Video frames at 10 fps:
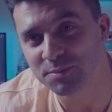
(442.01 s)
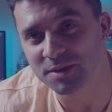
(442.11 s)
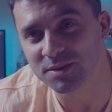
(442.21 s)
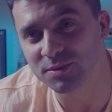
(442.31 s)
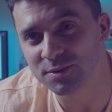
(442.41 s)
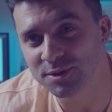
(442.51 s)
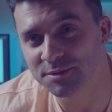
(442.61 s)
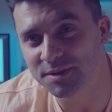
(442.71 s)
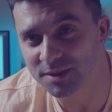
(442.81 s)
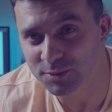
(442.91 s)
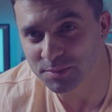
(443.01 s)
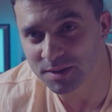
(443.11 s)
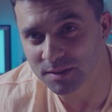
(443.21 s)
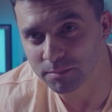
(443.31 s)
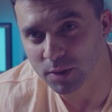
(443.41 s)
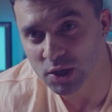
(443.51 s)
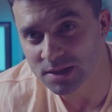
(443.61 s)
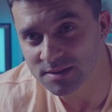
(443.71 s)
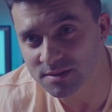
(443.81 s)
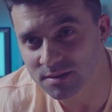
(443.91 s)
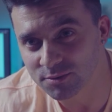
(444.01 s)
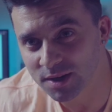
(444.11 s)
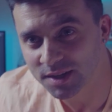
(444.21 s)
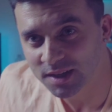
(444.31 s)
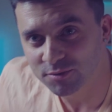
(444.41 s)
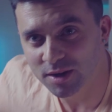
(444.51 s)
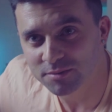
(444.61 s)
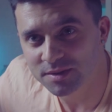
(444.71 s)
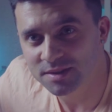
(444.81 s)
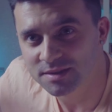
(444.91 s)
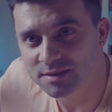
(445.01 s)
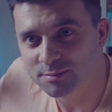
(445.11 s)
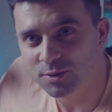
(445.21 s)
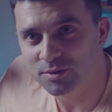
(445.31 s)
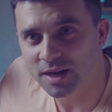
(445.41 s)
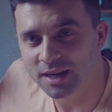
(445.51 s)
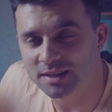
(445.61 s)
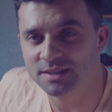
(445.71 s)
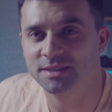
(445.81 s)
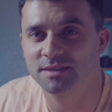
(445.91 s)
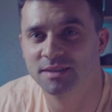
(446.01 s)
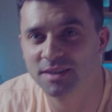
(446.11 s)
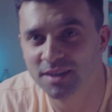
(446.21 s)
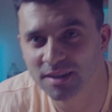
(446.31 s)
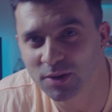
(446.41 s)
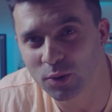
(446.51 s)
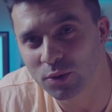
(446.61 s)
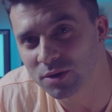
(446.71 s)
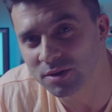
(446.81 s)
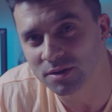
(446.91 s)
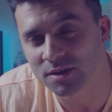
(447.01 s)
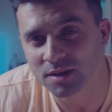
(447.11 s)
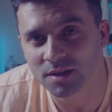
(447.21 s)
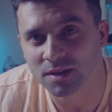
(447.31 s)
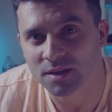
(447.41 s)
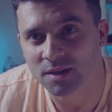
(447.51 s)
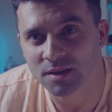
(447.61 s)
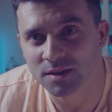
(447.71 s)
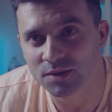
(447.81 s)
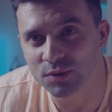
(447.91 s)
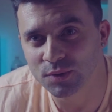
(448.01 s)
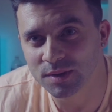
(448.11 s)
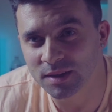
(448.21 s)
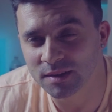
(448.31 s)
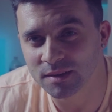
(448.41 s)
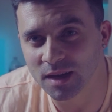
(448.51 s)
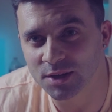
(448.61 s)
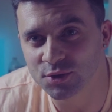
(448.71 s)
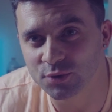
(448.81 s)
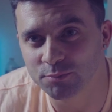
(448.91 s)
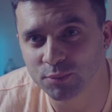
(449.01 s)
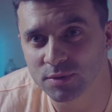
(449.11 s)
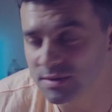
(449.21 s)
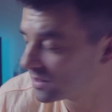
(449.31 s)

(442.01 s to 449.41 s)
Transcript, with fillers: would be cool if there will be birds running around this small island? Or do you think I should put